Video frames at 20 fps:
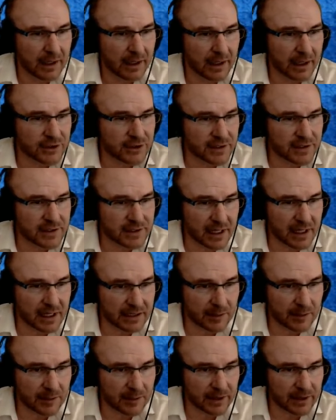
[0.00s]
And Jesus
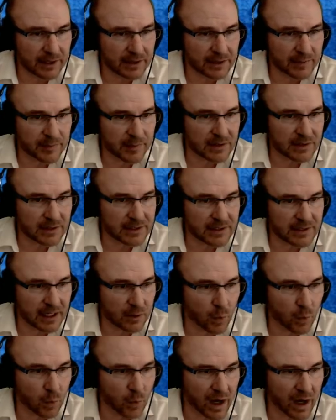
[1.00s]
sighed deeply in spirit and
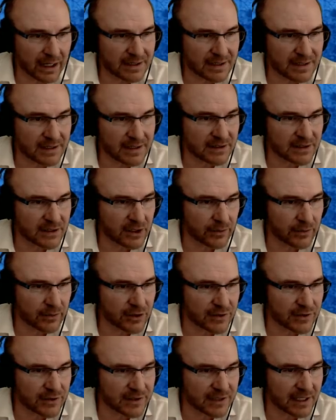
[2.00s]
said, "Why does this
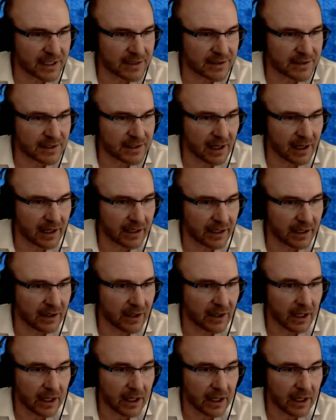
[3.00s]
generation seek a sign?"